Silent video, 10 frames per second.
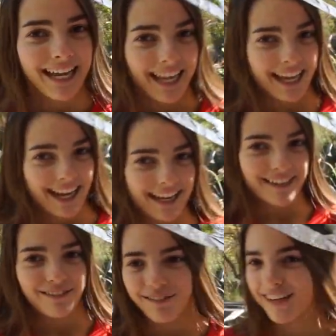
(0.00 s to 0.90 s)
I oh, think and
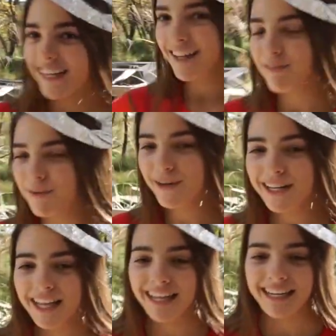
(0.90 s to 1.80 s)
it's cute. we
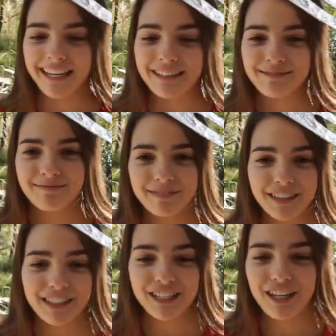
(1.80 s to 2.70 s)
really like it.
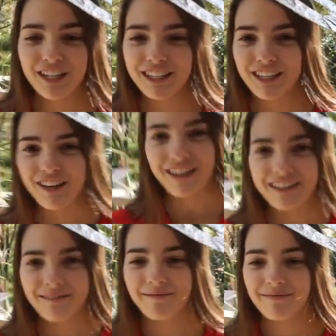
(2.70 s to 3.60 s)
It's a good look.
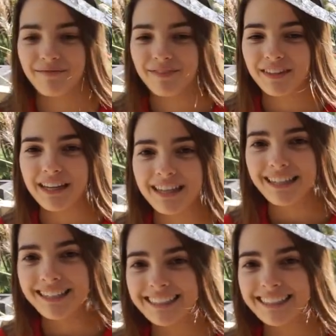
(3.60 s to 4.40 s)
Smile for a thumbnail.